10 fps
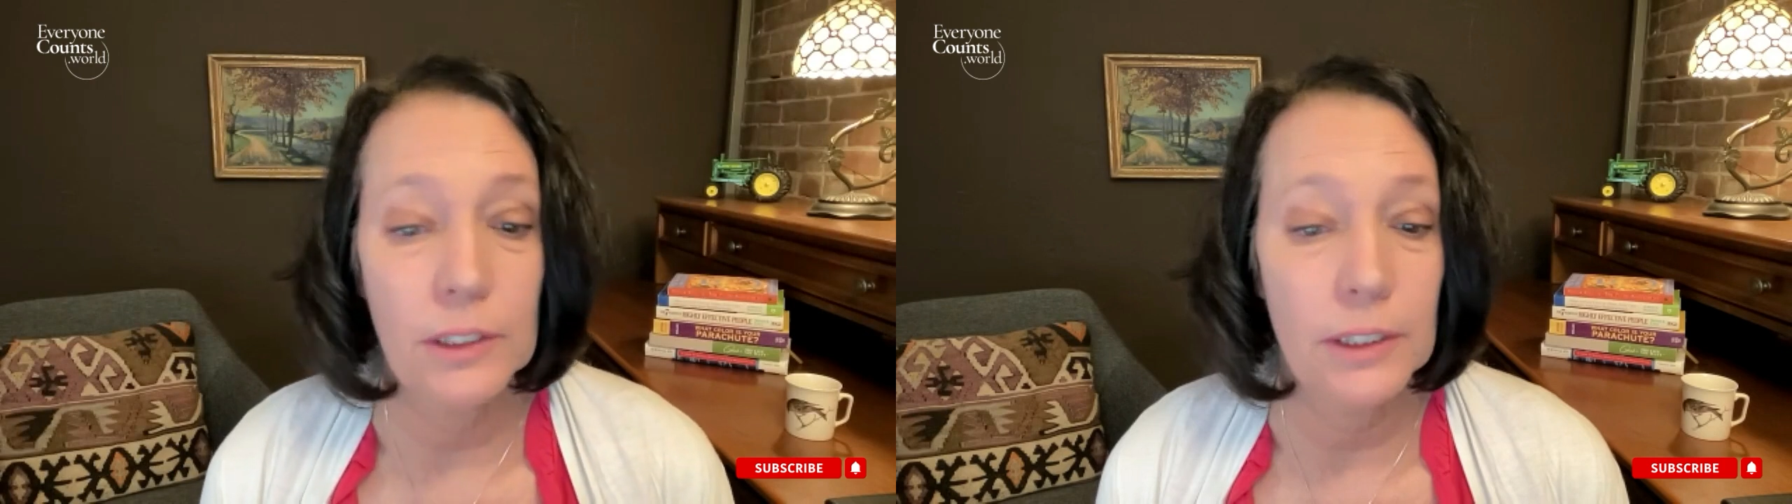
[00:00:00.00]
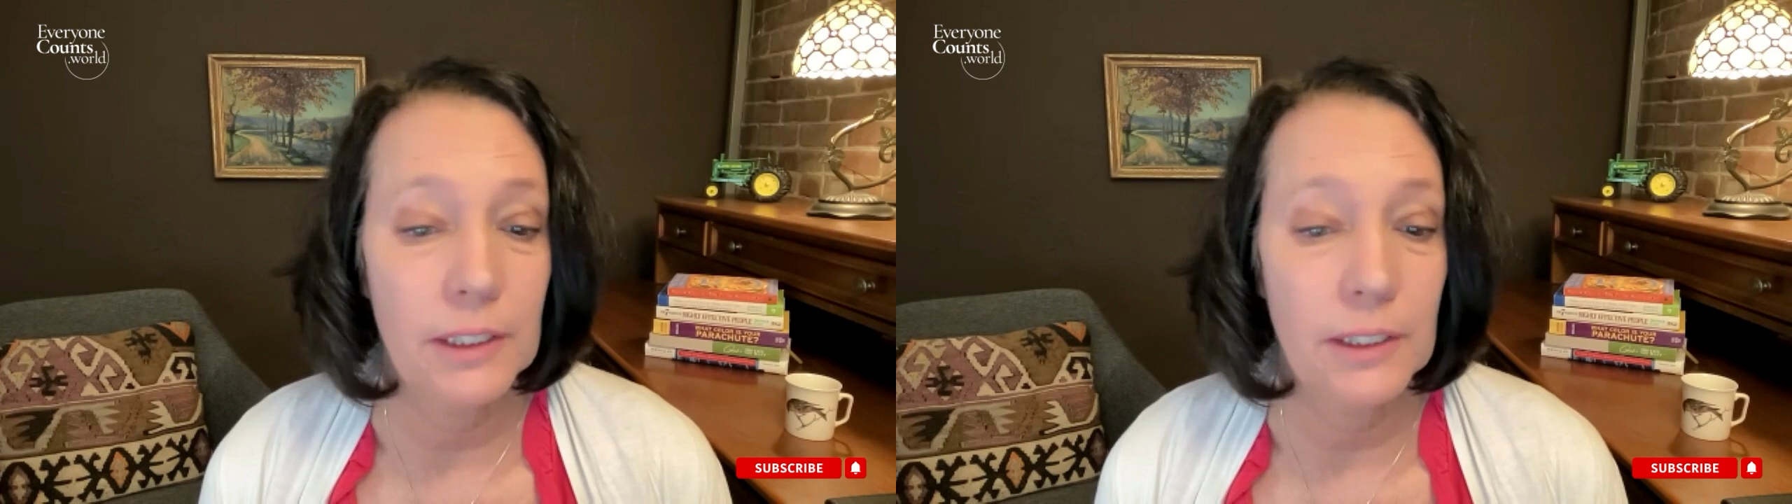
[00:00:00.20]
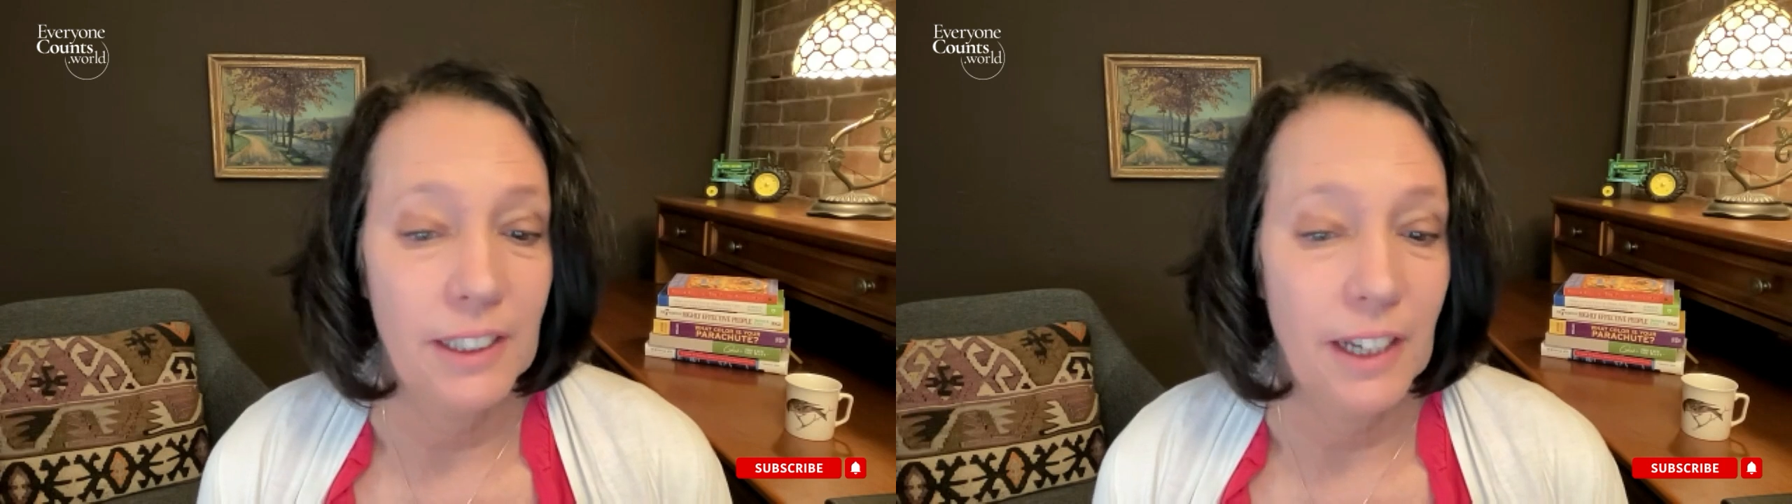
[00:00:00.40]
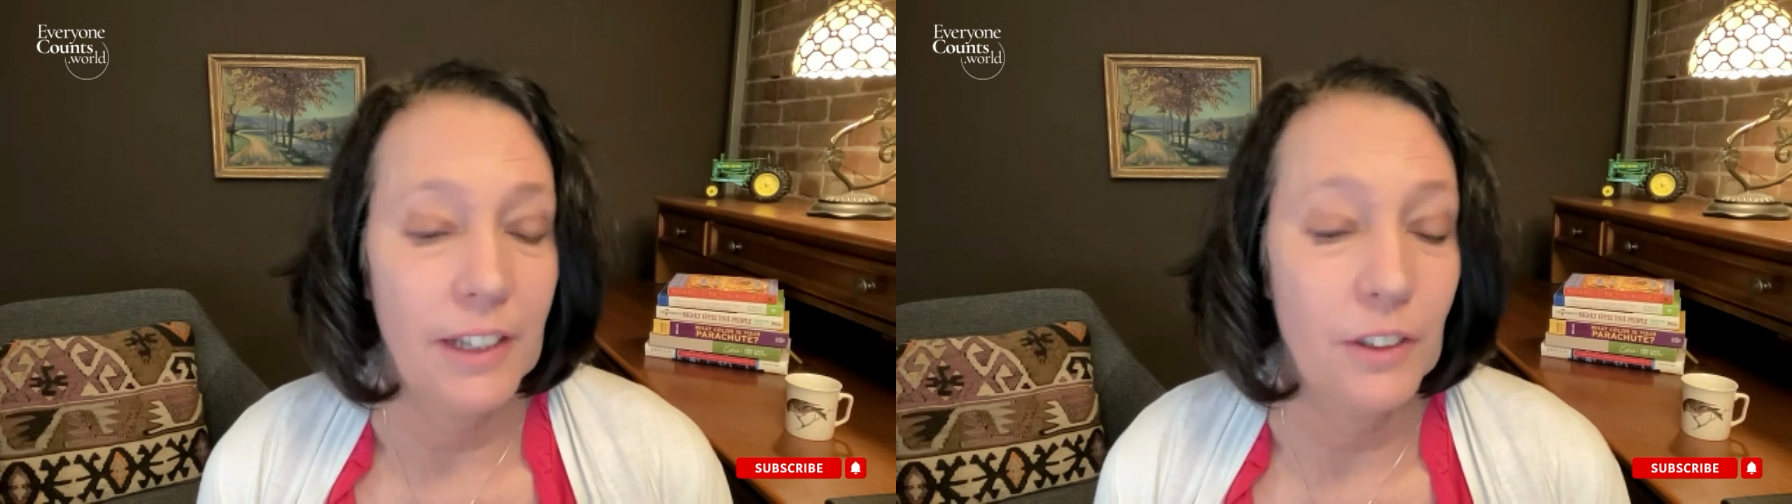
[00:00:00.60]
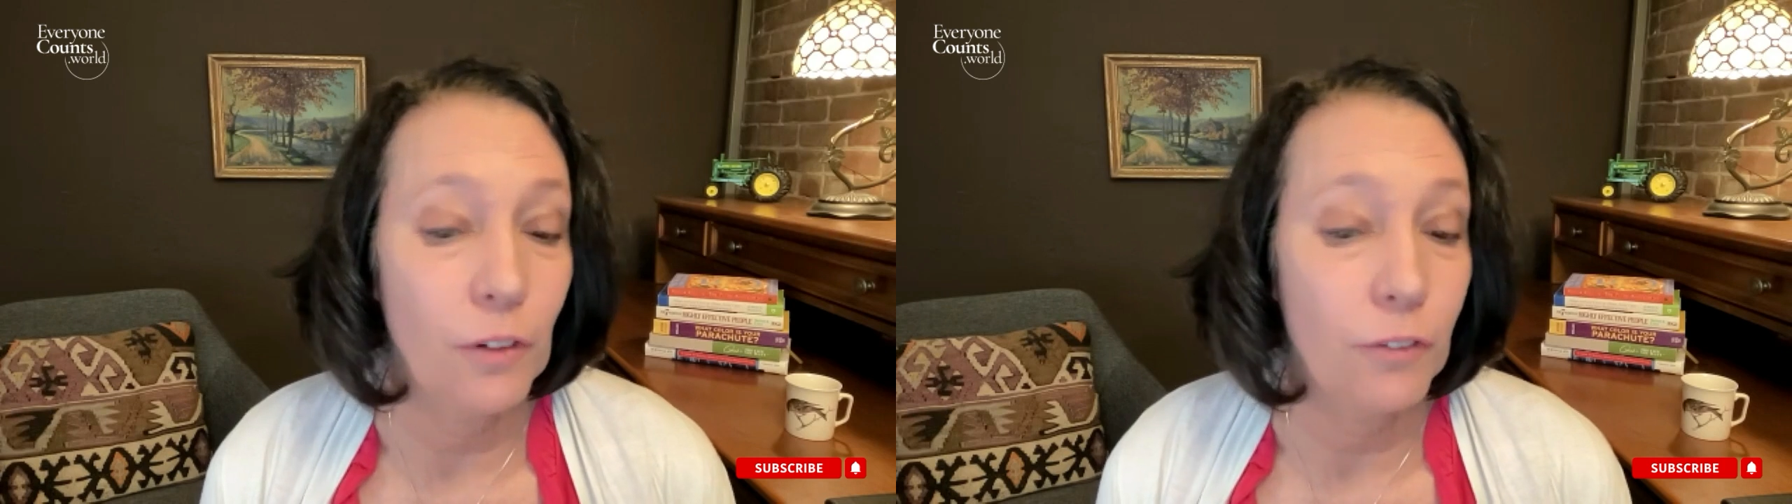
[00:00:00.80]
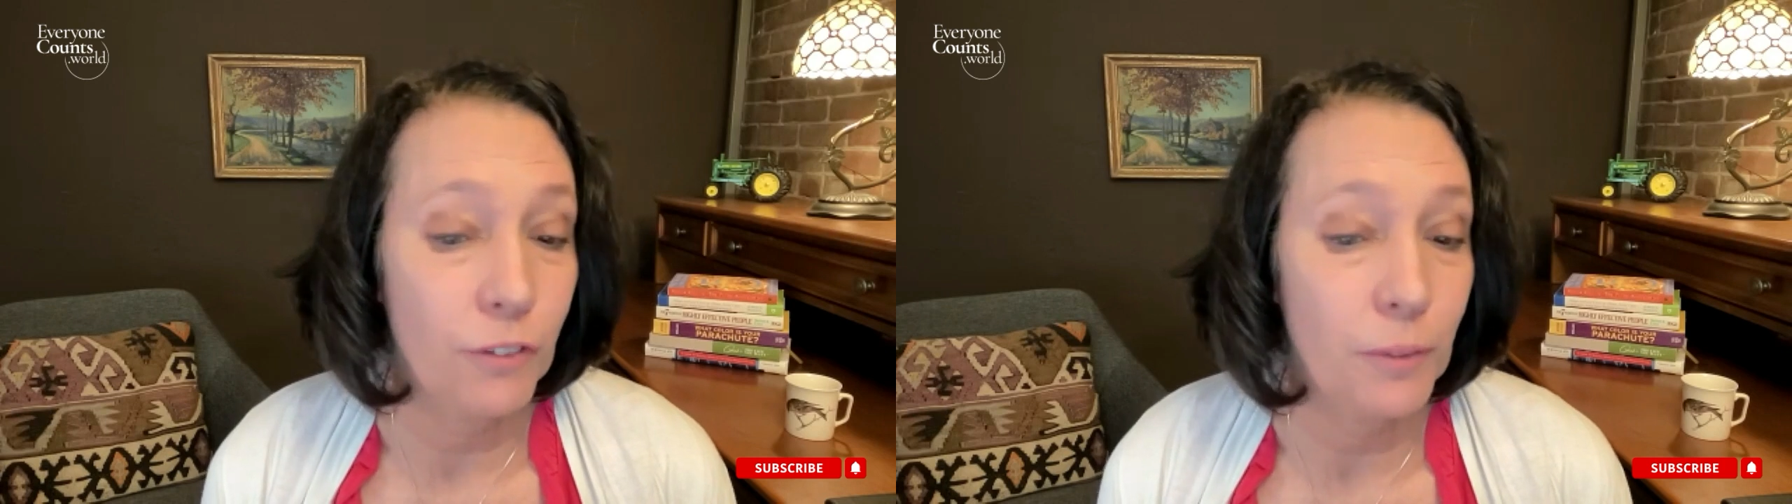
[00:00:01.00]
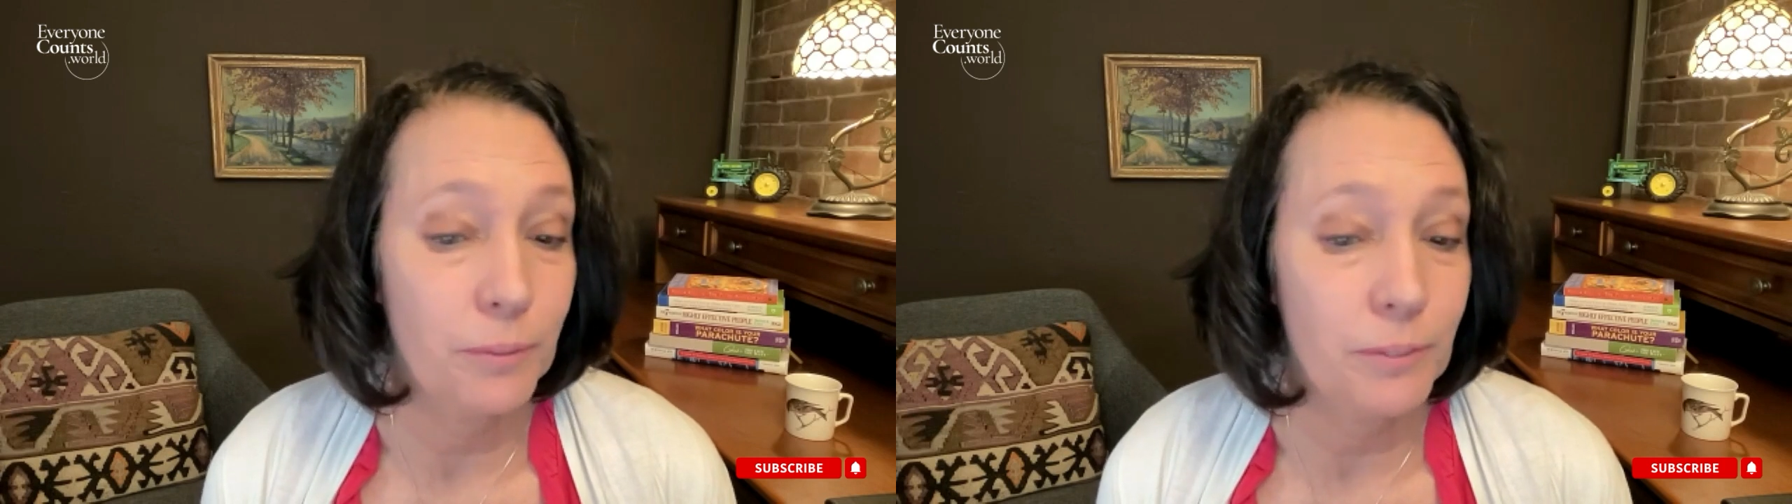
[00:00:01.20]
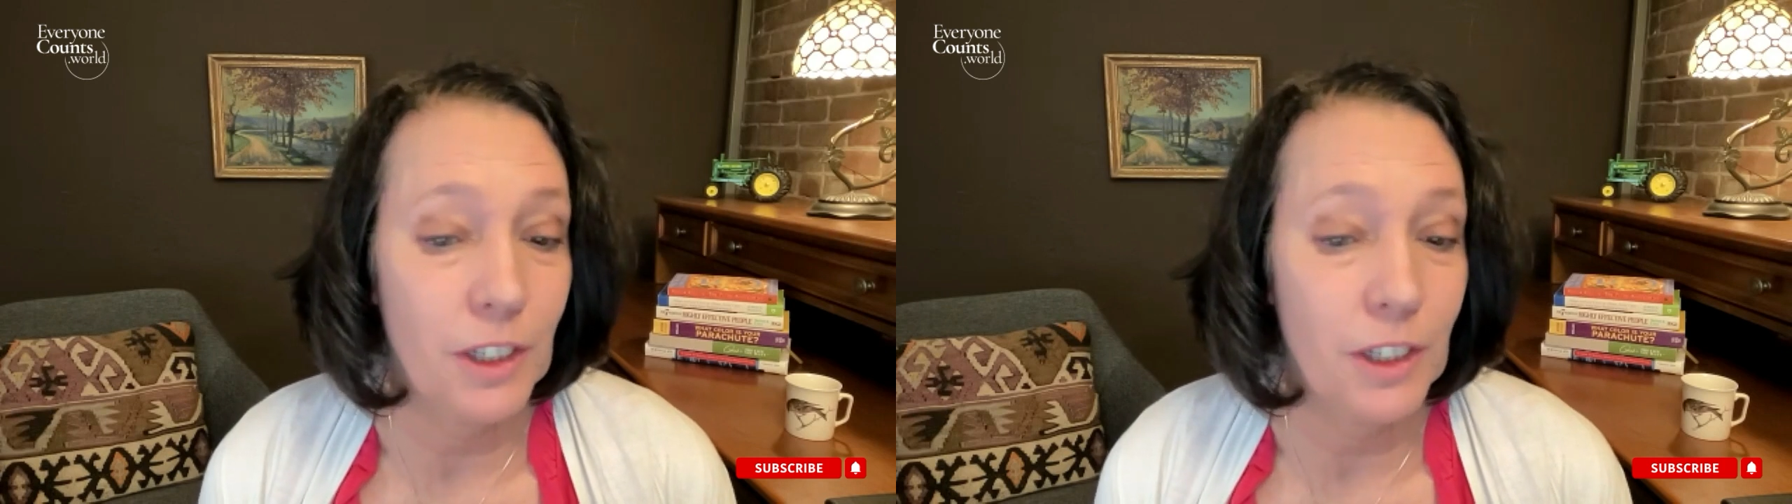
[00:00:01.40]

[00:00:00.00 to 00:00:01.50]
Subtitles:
And I know from